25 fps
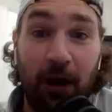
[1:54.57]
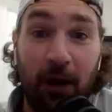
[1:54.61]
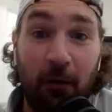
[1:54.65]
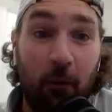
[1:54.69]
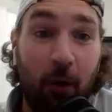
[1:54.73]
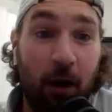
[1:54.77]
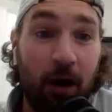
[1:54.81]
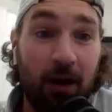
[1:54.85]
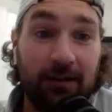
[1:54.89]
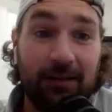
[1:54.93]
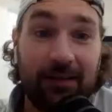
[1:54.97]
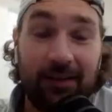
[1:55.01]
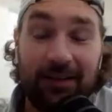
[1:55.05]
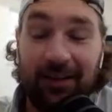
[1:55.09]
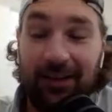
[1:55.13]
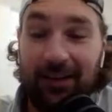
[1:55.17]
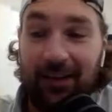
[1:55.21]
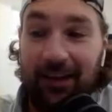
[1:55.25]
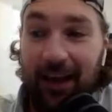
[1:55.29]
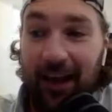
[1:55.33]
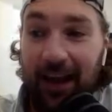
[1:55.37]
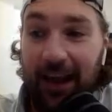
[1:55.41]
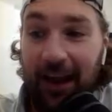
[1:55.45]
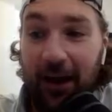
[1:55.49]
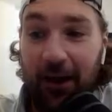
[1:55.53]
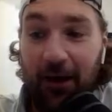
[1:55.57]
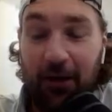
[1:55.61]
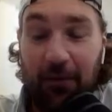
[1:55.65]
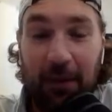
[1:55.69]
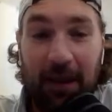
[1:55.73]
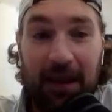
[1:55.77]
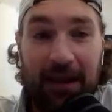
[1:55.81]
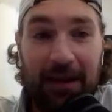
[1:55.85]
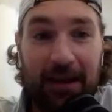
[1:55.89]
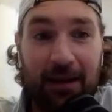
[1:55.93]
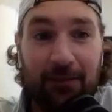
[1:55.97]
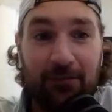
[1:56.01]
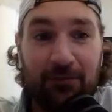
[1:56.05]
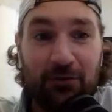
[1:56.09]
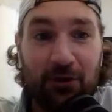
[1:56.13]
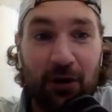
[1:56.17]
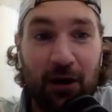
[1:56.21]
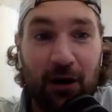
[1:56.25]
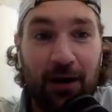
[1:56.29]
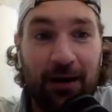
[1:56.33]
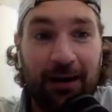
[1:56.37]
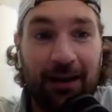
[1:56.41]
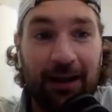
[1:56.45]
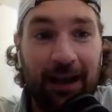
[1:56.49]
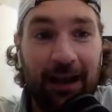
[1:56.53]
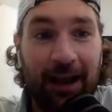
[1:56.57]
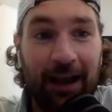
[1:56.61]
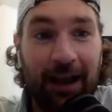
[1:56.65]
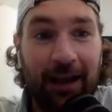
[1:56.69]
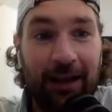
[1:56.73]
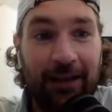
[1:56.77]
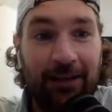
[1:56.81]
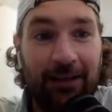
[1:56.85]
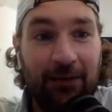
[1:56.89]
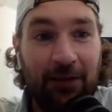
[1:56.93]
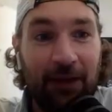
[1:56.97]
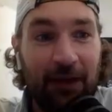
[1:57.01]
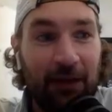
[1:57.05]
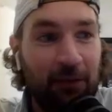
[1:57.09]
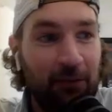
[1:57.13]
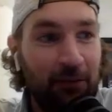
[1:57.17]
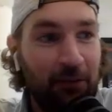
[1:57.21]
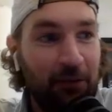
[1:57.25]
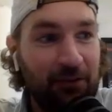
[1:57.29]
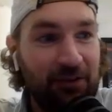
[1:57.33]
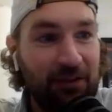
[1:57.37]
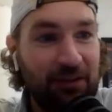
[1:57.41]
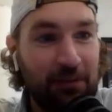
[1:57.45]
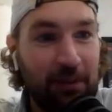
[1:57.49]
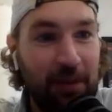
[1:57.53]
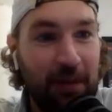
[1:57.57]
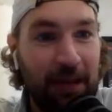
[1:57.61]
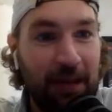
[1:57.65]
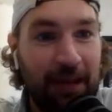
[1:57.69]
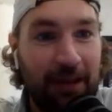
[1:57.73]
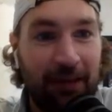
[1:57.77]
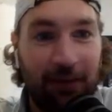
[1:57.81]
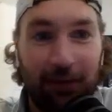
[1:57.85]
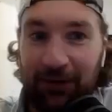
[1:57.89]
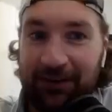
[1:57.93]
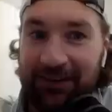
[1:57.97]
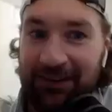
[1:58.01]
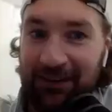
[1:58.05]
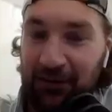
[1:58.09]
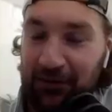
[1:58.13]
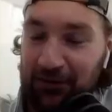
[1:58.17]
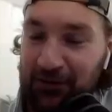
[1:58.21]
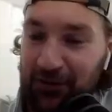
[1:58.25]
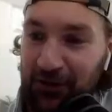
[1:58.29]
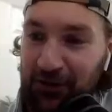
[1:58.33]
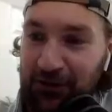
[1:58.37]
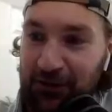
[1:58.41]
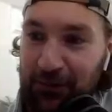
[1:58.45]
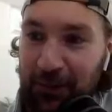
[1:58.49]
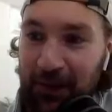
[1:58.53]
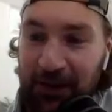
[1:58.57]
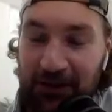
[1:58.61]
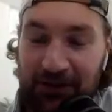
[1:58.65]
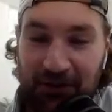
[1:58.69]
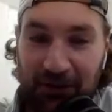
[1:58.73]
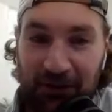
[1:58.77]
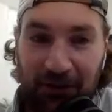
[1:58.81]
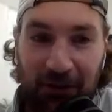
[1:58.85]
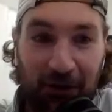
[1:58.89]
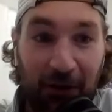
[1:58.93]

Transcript: And I walked into the hair and makeup truck and they looked at me and looked at the Schultz picture.